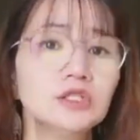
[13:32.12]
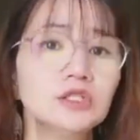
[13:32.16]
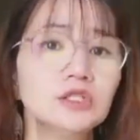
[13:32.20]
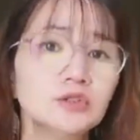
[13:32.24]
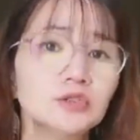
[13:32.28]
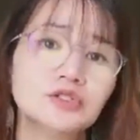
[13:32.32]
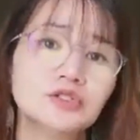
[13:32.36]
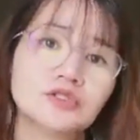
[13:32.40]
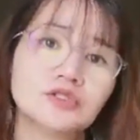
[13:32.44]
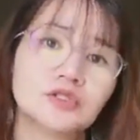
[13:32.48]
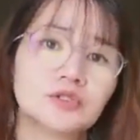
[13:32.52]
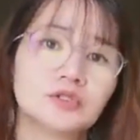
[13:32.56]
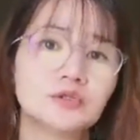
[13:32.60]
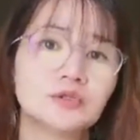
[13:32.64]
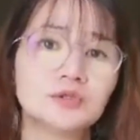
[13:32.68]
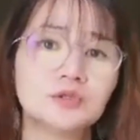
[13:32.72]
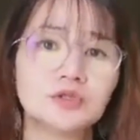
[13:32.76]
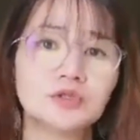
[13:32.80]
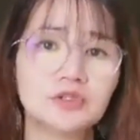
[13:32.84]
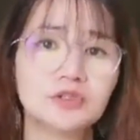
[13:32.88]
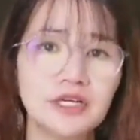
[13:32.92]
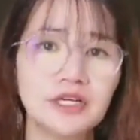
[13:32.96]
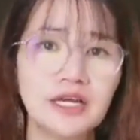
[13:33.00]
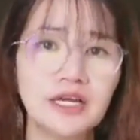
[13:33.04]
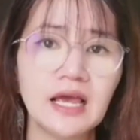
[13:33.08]

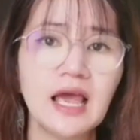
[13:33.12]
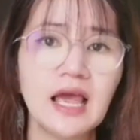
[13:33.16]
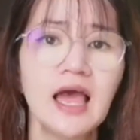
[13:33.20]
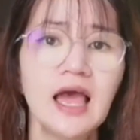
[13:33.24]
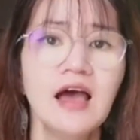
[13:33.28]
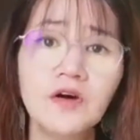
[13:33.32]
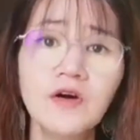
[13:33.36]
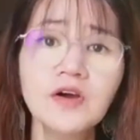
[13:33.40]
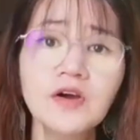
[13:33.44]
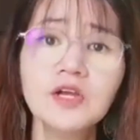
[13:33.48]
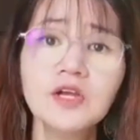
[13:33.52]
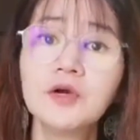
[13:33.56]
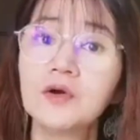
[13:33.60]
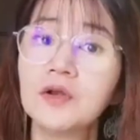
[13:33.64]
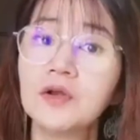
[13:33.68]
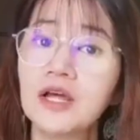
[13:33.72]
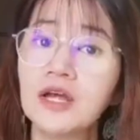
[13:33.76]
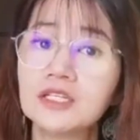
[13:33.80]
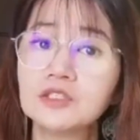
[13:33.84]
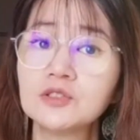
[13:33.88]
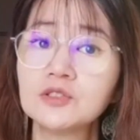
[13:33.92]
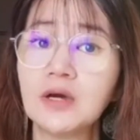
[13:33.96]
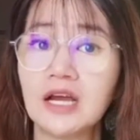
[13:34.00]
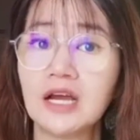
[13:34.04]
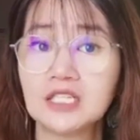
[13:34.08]
2023 for
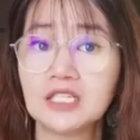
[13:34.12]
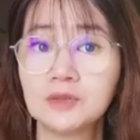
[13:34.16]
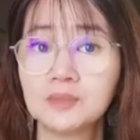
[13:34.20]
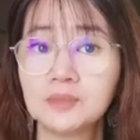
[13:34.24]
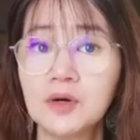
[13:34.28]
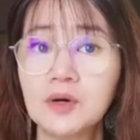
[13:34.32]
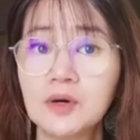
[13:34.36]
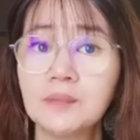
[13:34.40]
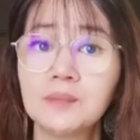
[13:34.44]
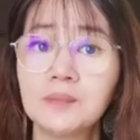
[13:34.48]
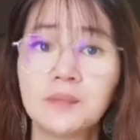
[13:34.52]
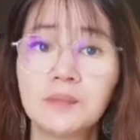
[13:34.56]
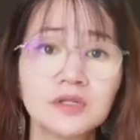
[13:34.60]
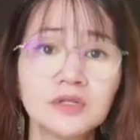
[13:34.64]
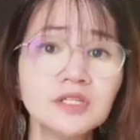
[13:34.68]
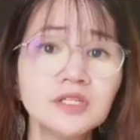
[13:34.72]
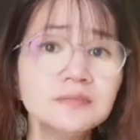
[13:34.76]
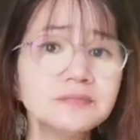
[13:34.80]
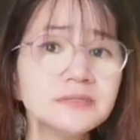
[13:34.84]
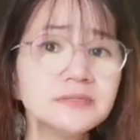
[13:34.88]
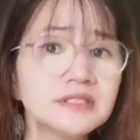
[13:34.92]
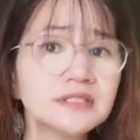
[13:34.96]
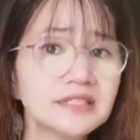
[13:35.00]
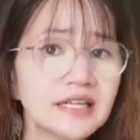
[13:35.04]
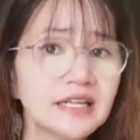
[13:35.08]
Ecolite to export
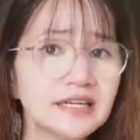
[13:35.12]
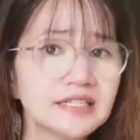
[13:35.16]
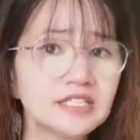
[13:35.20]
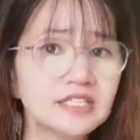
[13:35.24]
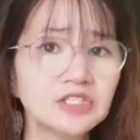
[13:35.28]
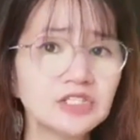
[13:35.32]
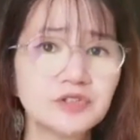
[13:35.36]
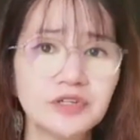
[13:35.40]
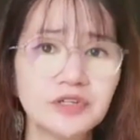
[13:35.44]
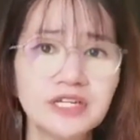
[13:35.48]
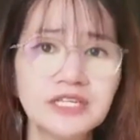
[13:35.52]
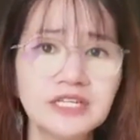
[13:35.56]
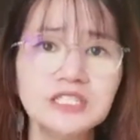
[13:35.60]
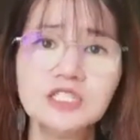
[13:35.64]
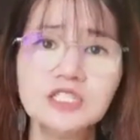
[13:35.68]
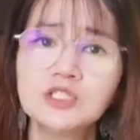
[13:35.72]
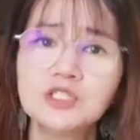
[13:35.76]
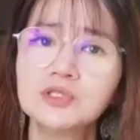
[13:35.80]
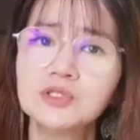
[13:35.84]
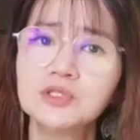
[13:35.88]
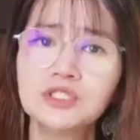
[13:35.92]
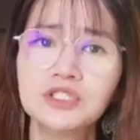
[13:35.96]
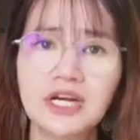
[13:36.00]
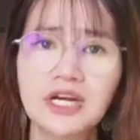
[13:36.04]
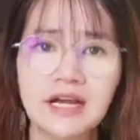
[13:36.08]
bottled bird nest strings
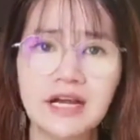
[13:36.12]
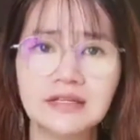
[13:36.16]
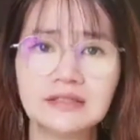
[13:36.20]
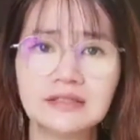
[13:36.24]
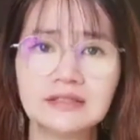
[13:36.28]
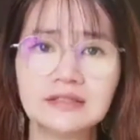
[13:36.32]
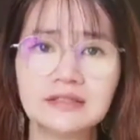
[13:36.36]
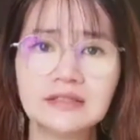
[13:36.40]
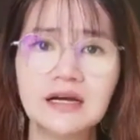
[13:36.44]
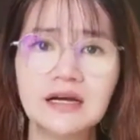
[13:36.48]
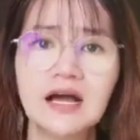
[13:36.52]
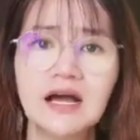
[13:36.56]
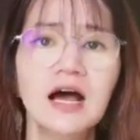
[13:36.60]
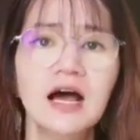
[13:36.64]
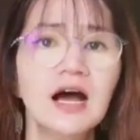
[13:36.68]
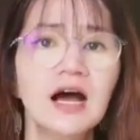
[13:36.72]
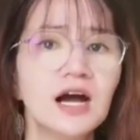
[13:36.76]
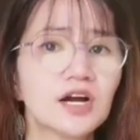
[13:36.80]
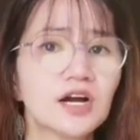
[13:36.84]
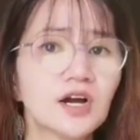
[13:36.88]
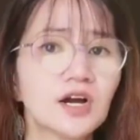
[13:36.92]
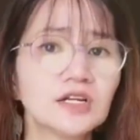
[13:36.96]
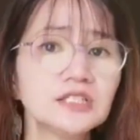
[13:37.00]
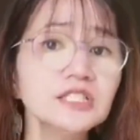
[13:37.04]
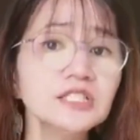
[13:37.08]
to China.
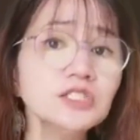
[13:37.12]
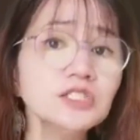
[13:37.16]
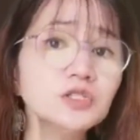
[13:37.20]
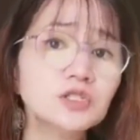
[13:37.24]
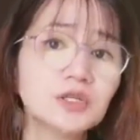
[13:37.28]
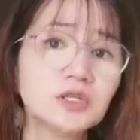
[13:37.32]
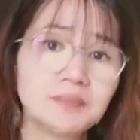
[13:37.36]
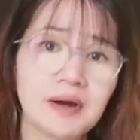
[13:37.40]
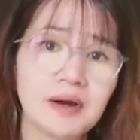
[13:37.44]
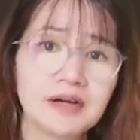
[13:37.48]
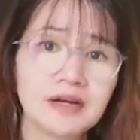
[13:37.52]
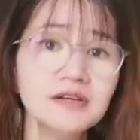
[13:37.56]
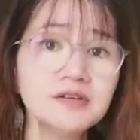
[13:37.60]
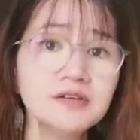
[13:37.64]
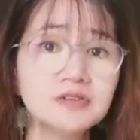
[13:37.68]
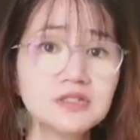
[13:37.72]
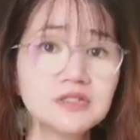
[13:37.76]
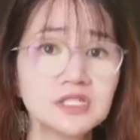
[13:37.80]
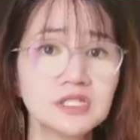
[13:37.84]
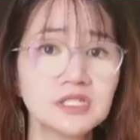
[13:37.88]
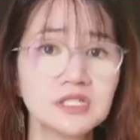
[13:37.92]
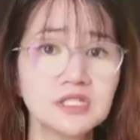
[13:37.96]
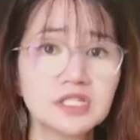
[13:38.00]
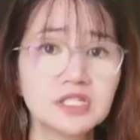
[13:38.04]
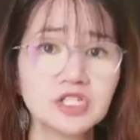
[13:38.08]
According to a market
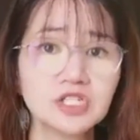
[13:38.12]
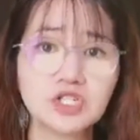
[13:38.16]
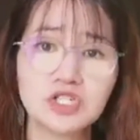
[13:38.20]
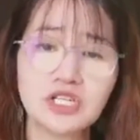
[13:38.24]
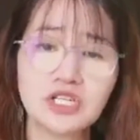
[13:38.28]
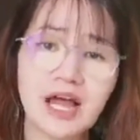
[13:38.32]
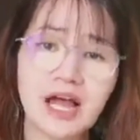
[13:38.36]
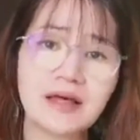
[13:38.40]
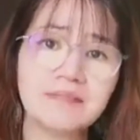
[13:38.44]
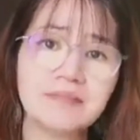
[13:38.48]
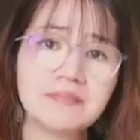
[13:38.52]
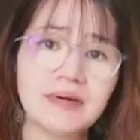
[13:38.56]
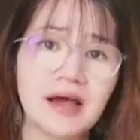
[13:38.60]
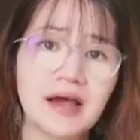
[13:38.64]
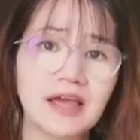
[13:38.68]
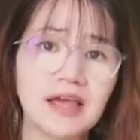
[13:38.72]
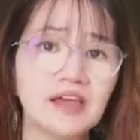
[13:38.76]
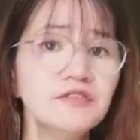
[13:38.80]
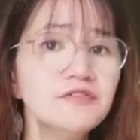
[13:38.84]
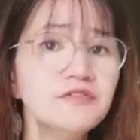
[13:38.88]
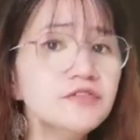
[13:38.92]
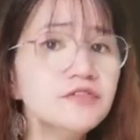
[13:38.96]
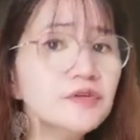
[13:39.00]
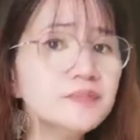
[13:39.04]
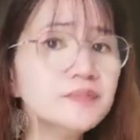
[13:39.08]
research done by
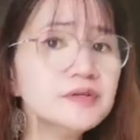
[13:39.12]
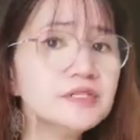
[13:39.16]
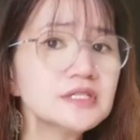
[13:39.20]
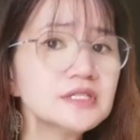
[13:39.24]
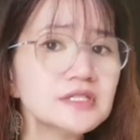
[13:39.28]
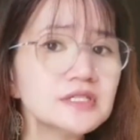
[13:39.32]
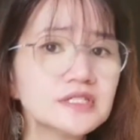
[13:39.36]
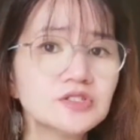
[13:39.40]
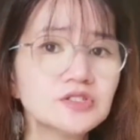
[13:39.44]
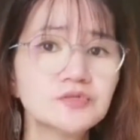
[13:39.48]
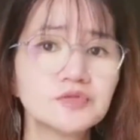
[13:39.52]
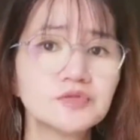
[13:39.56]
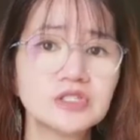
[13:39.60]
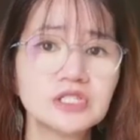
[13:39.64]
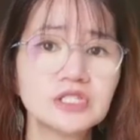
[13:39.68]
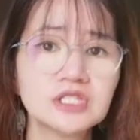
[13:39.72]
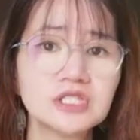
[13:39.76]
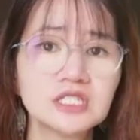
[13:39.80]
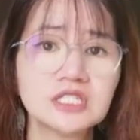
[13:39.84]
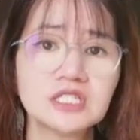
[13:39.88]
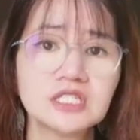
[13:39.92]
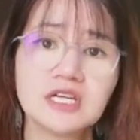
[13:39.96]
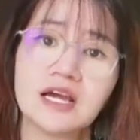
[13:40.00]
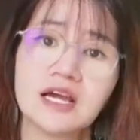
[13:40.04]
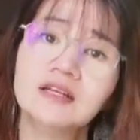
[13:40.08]
Info Business
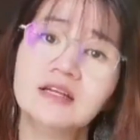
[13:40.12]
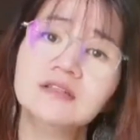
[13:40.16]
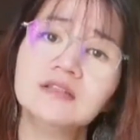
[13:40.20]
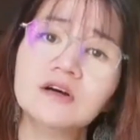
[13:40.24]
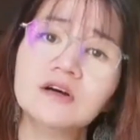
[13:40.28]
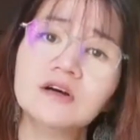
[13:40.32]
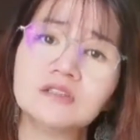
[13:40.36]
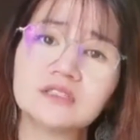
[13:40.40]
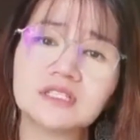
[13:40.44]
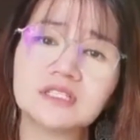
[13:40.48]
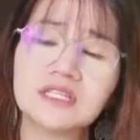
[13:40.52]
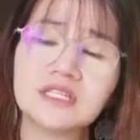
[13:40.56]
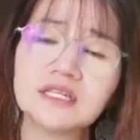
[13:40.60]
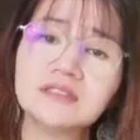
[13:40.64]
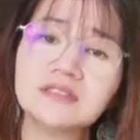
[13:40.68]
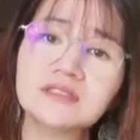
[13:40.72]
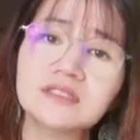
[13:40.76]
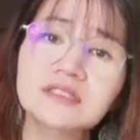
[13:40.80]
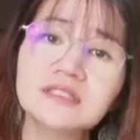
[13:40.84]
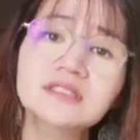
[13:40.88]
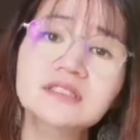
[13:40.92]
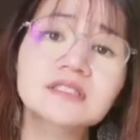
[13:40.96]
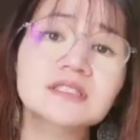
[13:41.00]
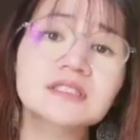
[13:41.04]
Research and Consulting